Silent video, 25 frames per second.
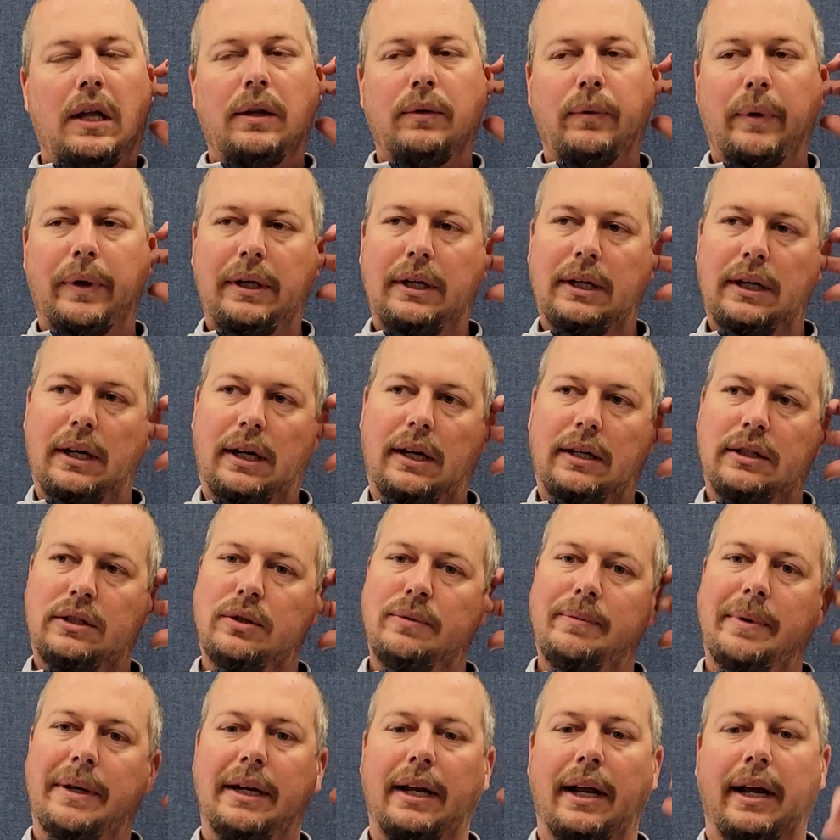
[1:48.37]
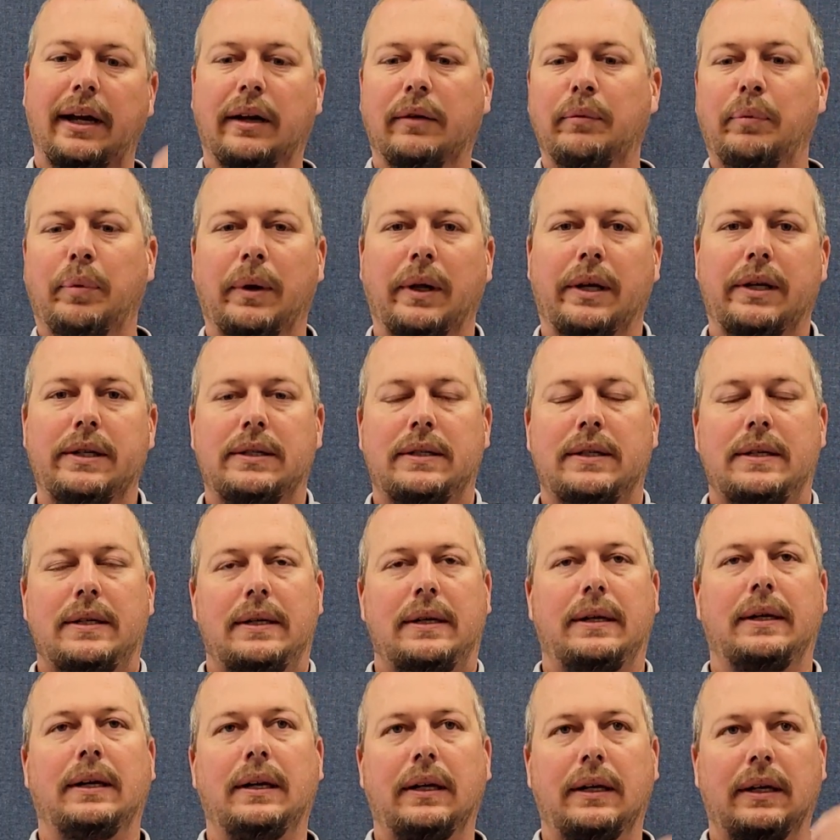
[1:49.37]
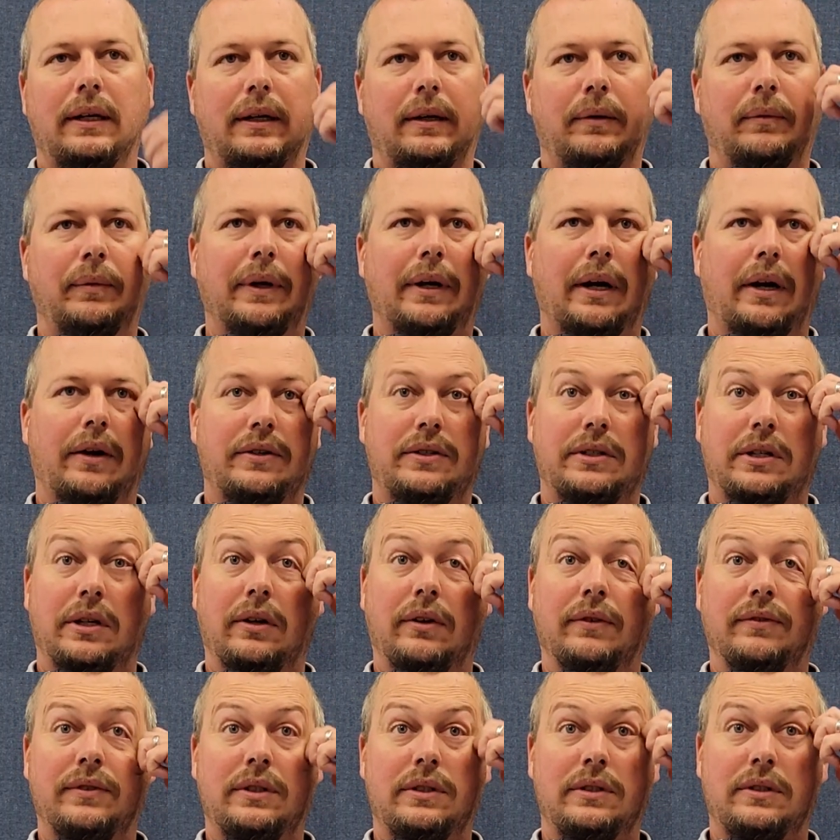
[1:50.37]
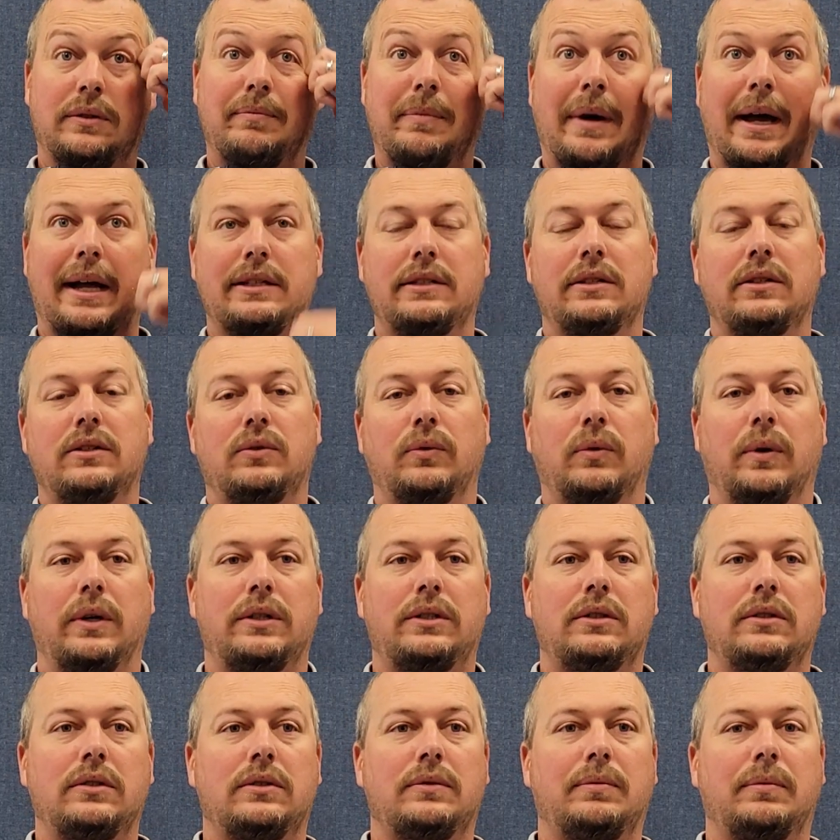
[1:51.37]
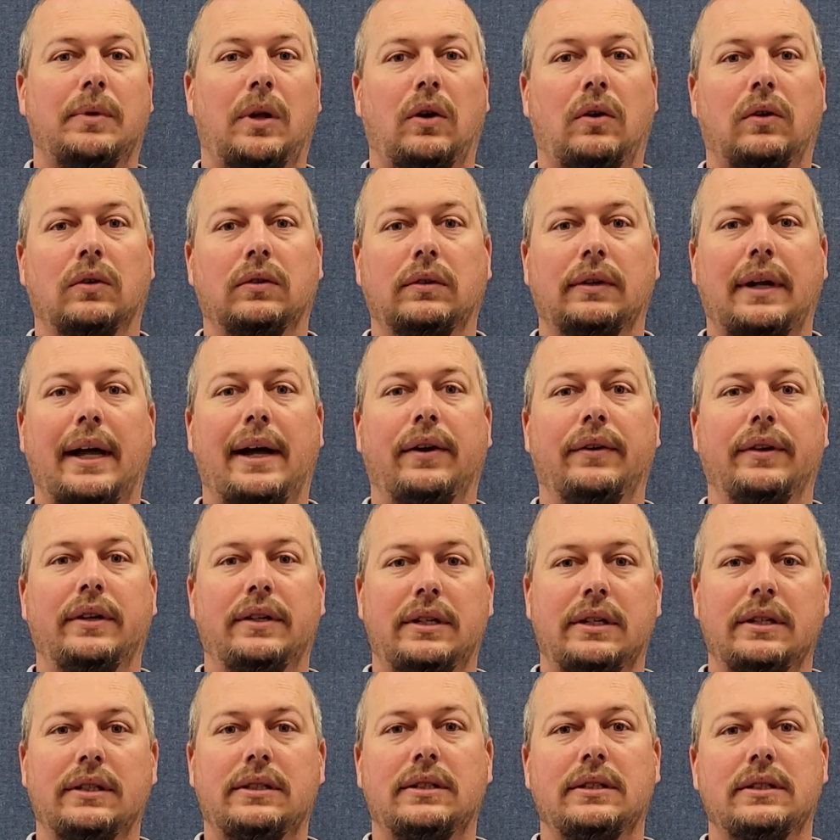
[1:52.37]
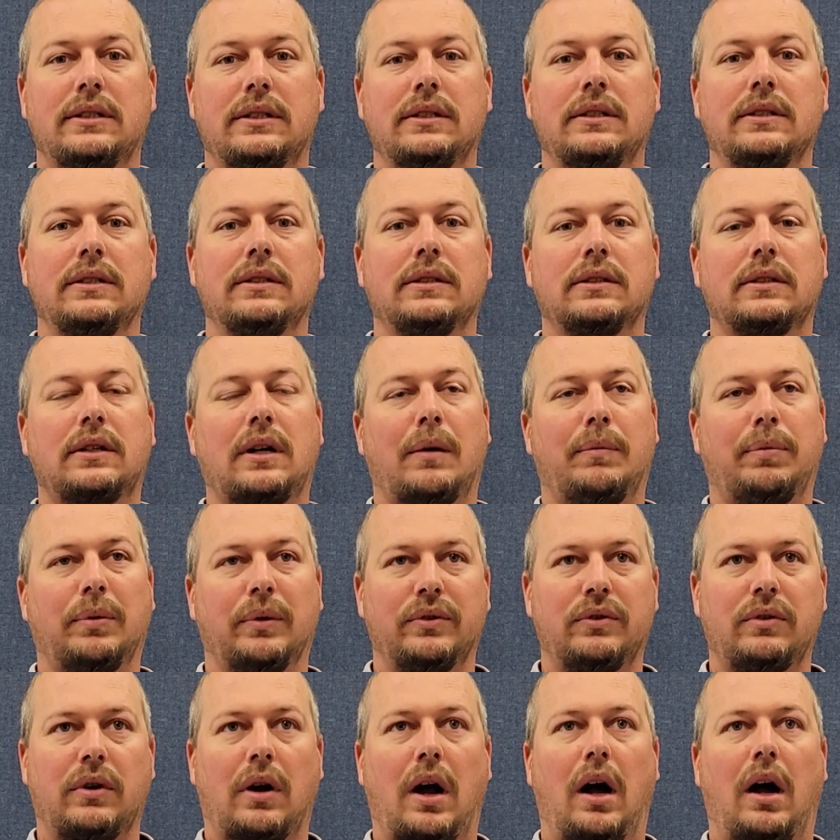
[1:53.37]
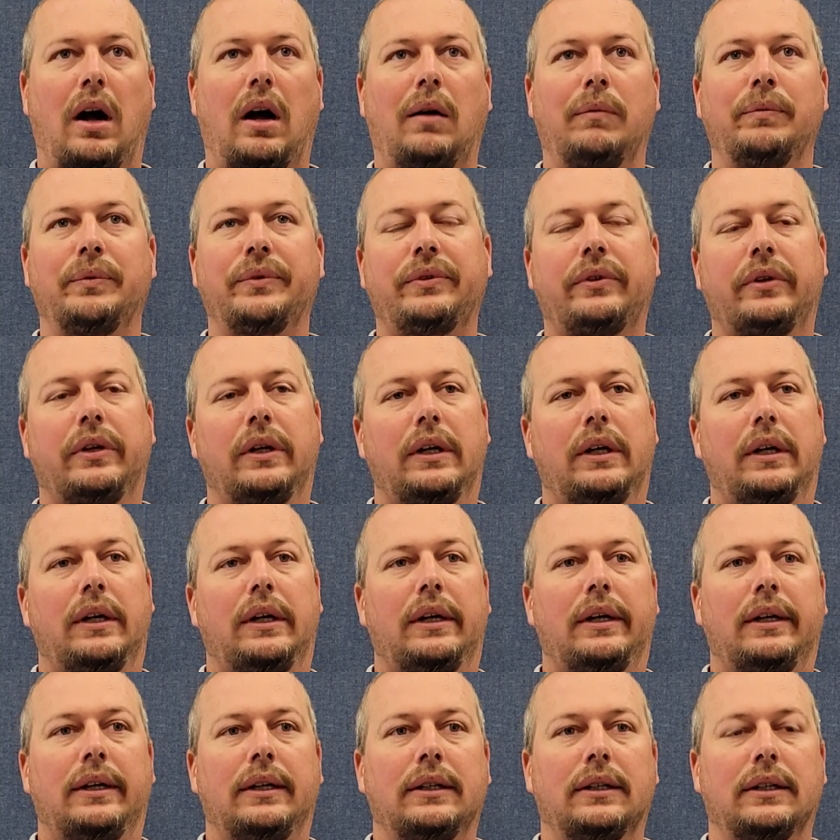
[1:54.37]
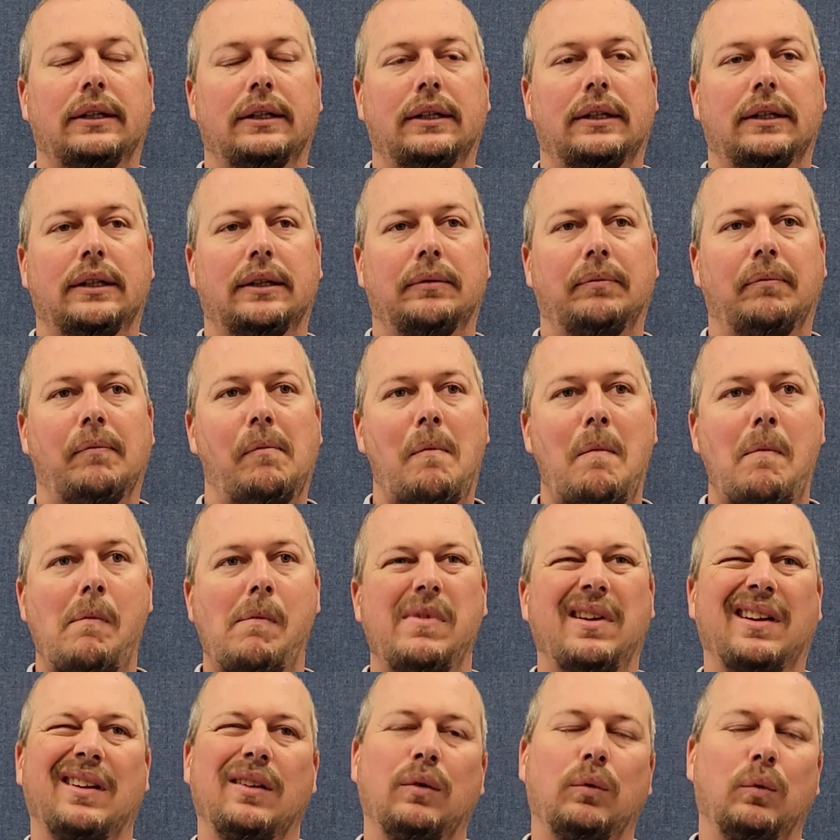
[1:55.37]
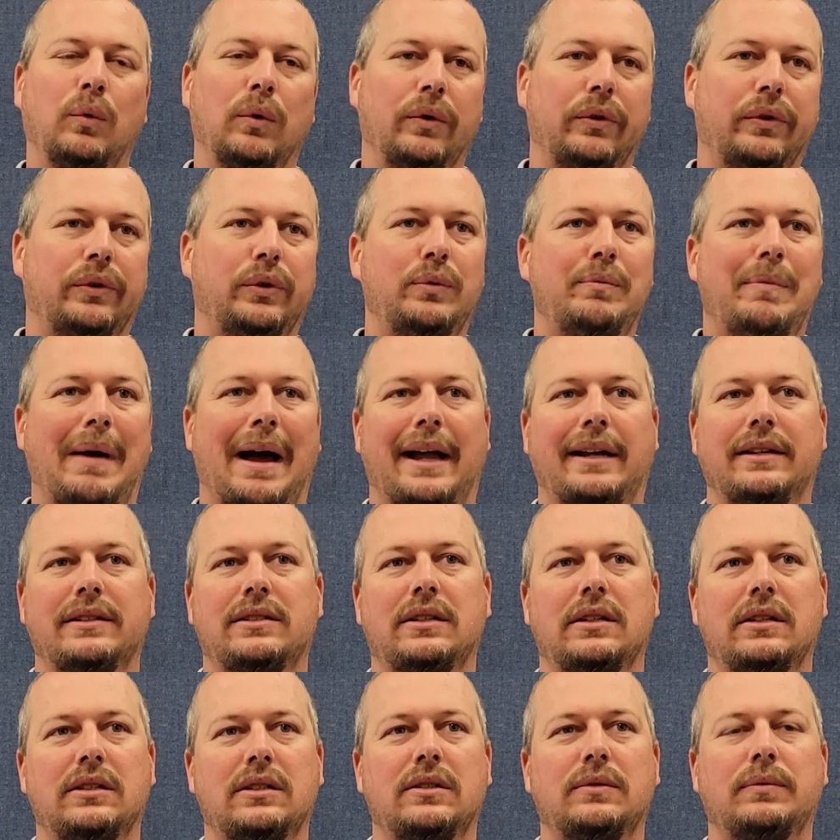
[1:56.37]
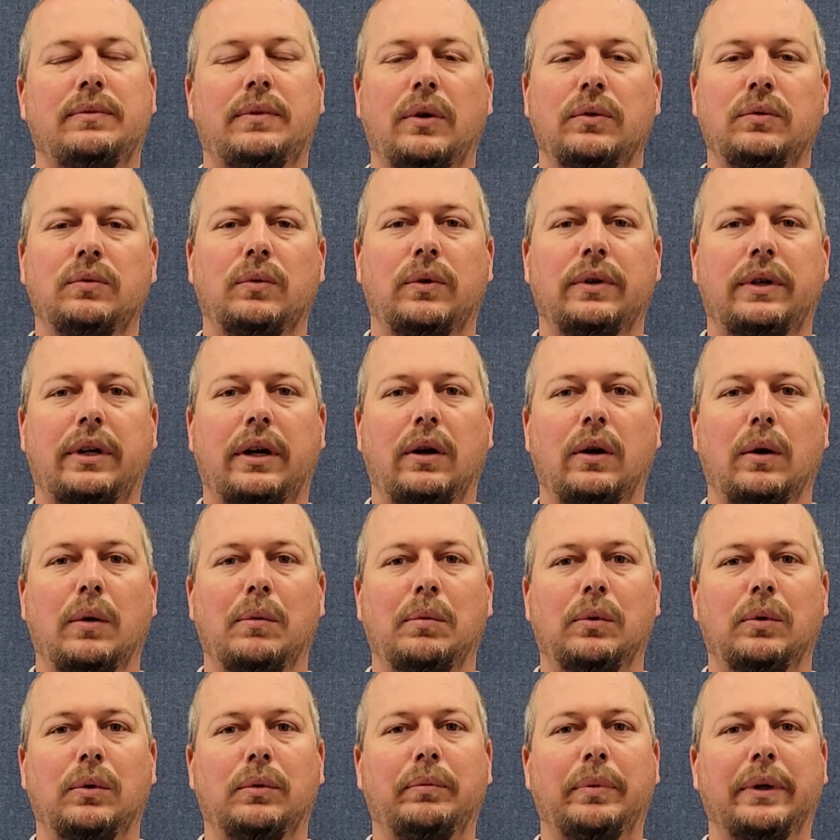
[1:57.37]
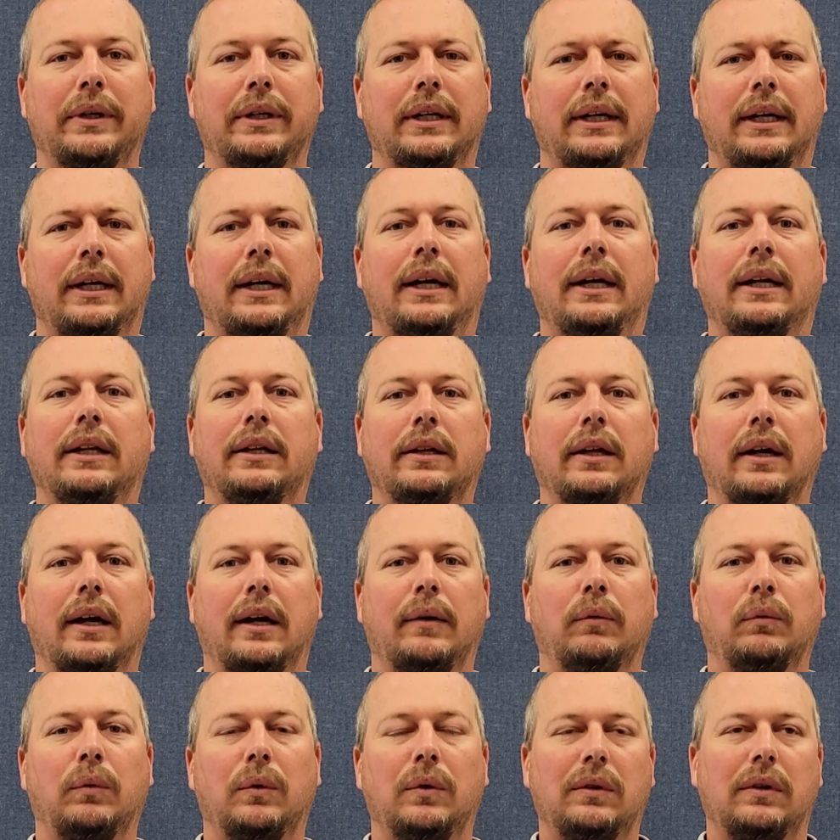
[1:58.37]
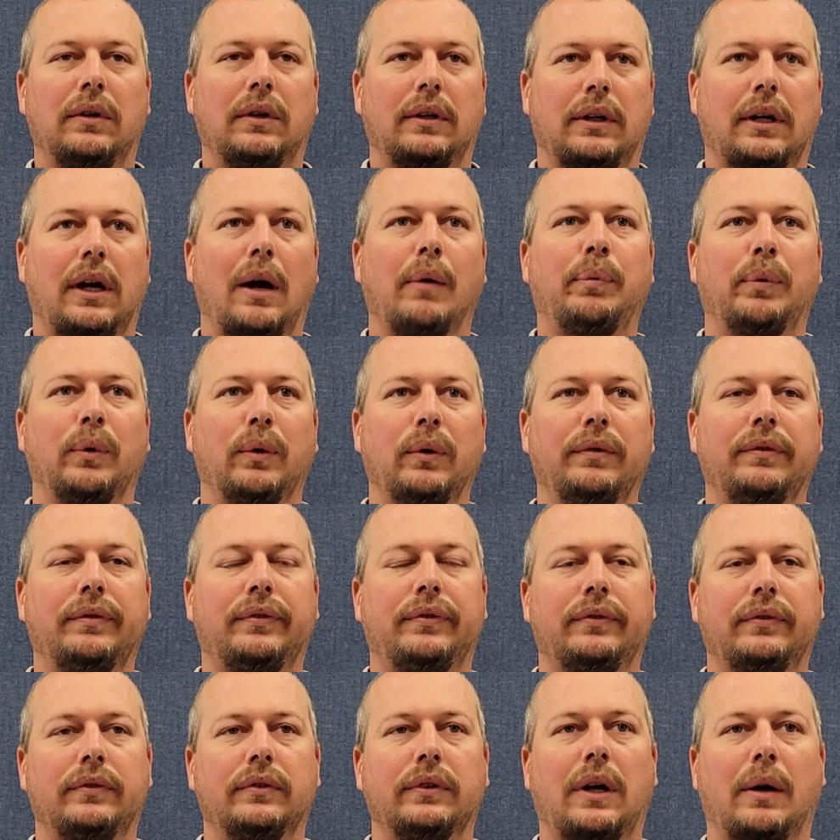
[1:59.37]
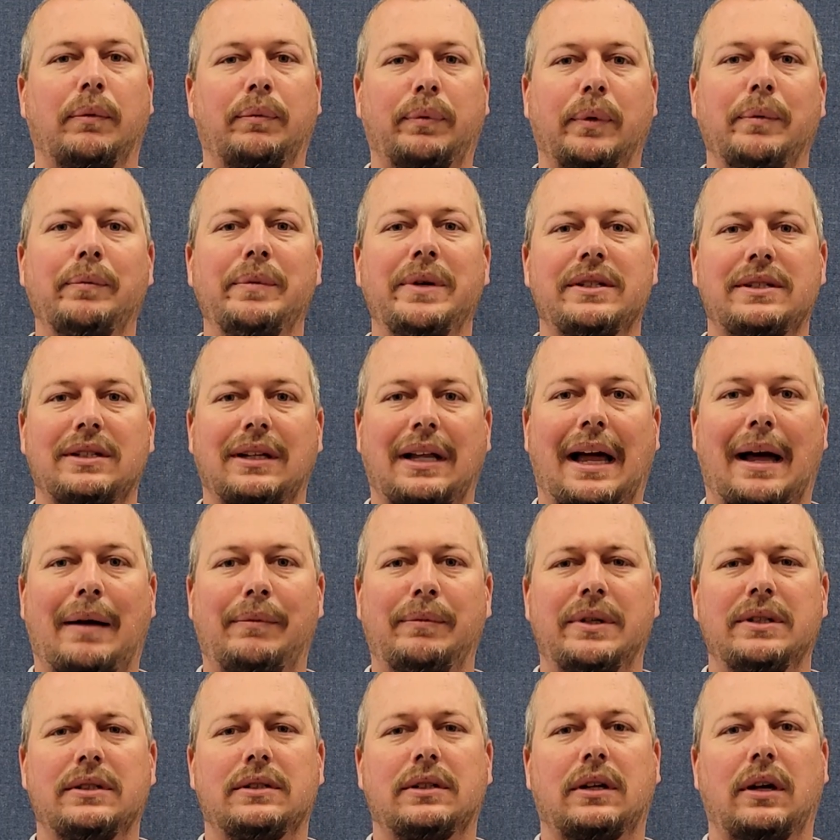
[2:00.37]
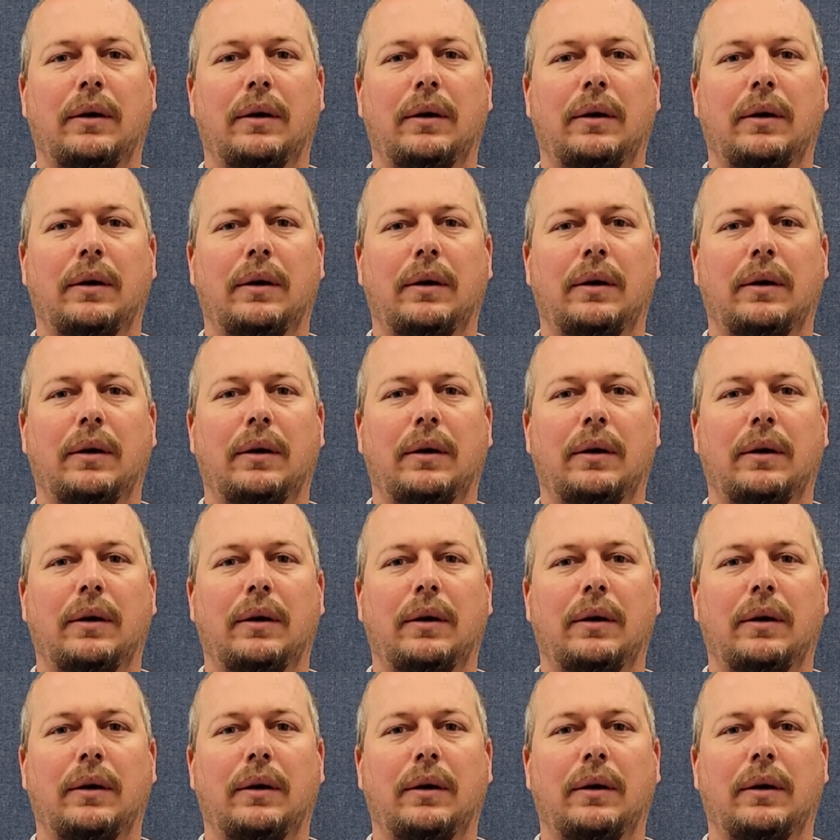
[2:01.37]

We too many negative plays. We got ourselves in some bad situations, some long down and distances, a couple of drops. One or two bad decisions. Those weren't terrible, but a couple of misalignments, a